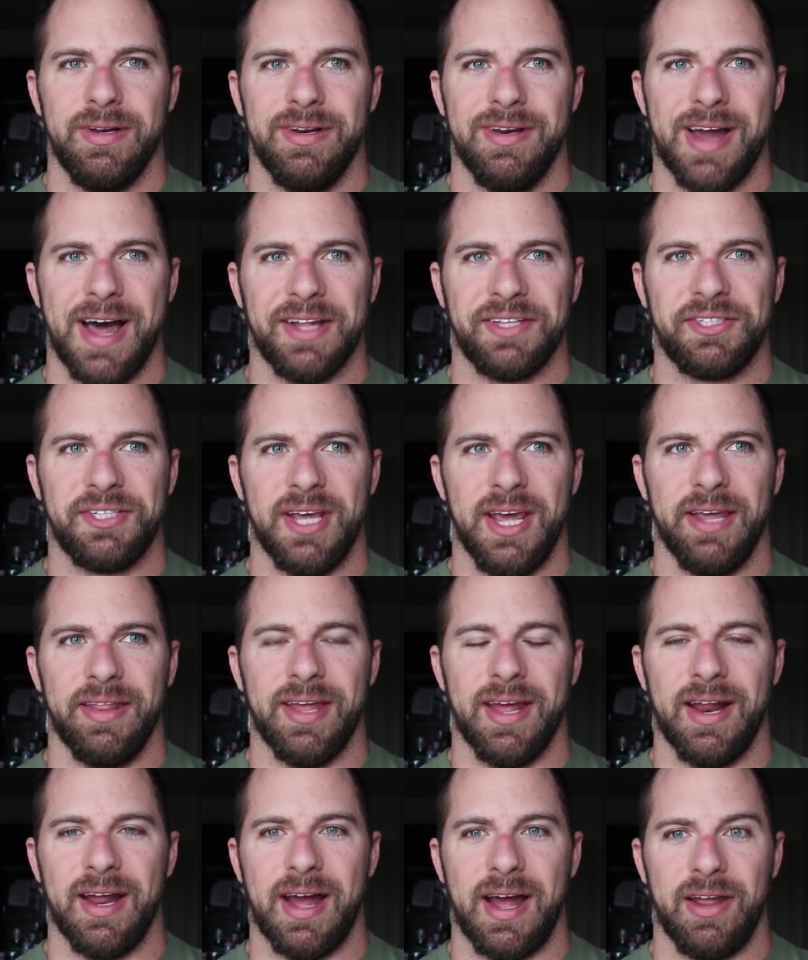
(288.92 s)
not saying
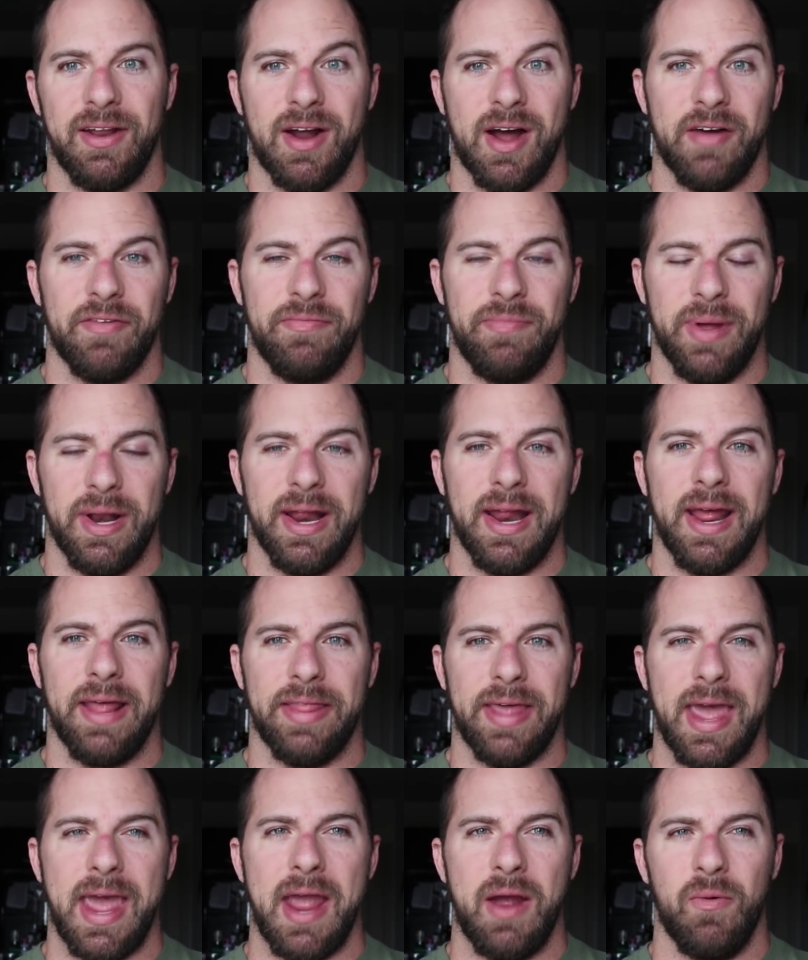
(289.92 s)
that, you know, I've been at
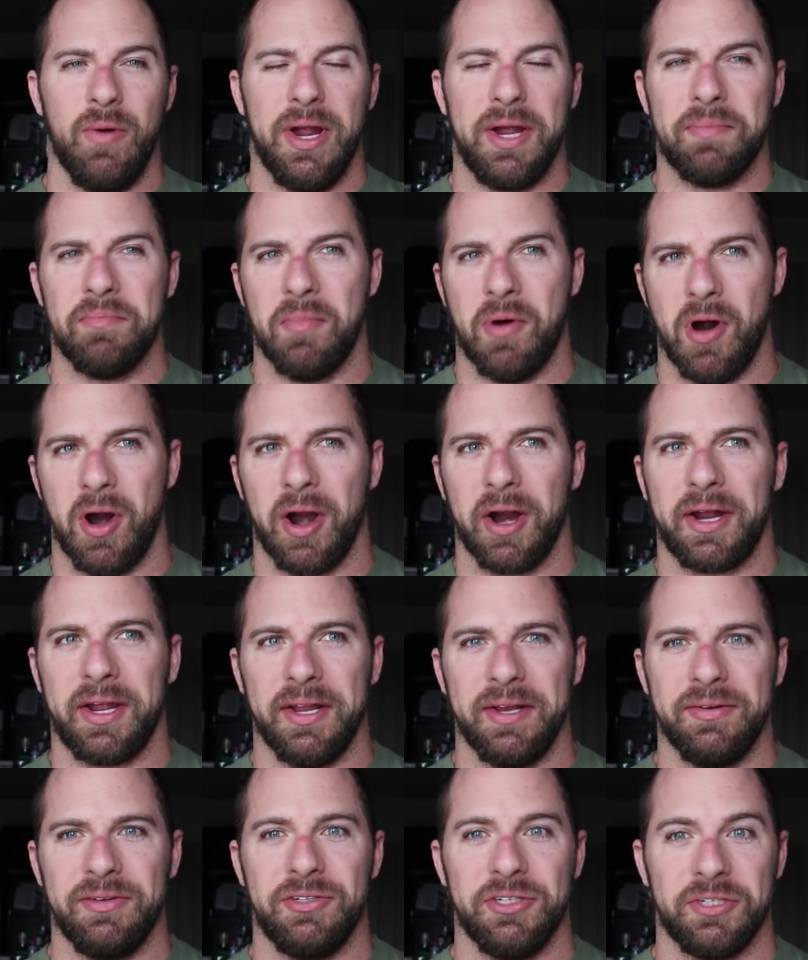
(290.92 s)
the eight-week mark
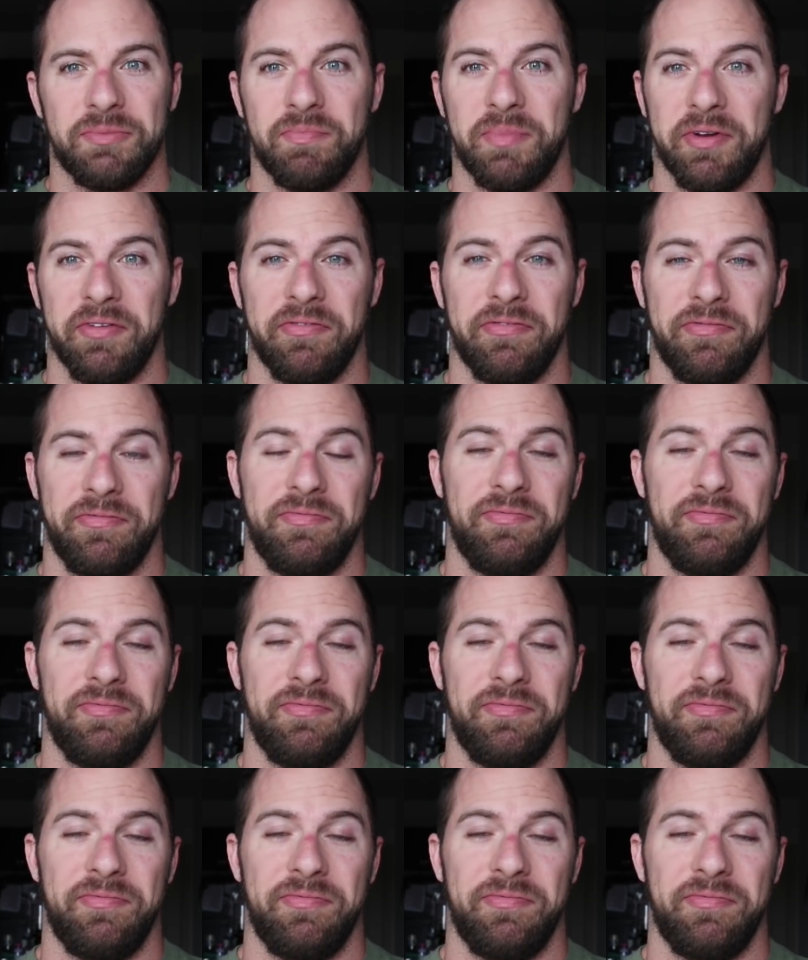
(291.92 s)
and just been...